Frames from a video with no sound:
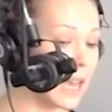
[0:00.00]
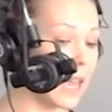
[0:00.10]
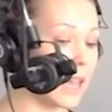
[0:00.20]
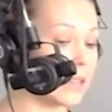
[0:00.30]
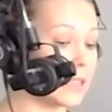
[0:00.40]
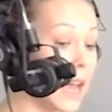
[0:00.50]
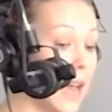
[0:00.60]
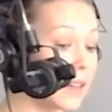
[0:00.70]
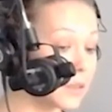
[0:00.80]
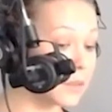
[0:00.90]
And
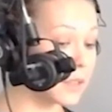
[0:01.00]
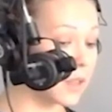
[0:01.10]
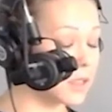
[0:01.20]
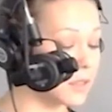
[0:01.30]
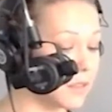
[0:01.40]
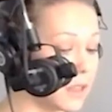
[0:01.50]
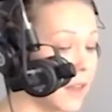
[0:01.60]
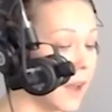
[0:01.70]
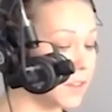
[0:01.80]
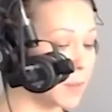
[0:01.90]
as a result of the
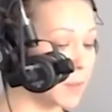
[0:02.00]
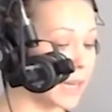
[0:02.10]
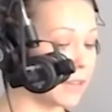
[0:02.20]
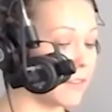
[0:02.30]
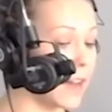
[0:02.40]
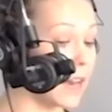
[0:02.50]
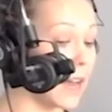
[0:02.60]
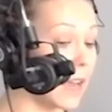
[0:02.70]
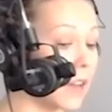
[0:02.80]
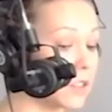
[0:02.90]
lack of body fat,
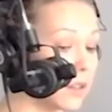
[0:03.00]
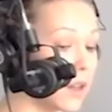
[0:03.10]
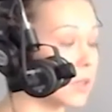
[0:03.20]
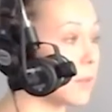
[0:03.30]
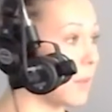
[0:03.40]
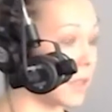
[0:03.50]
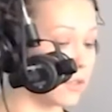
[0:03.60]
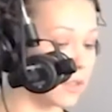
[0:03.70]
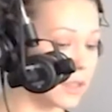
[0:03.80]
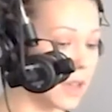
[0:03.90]
I actually lost my
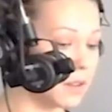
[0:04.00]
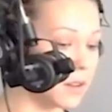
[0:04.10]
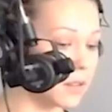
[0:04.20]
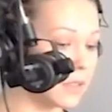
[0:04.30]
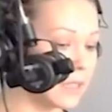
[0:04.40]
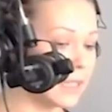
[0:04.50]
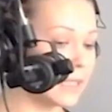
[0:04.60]
menstrual cycle.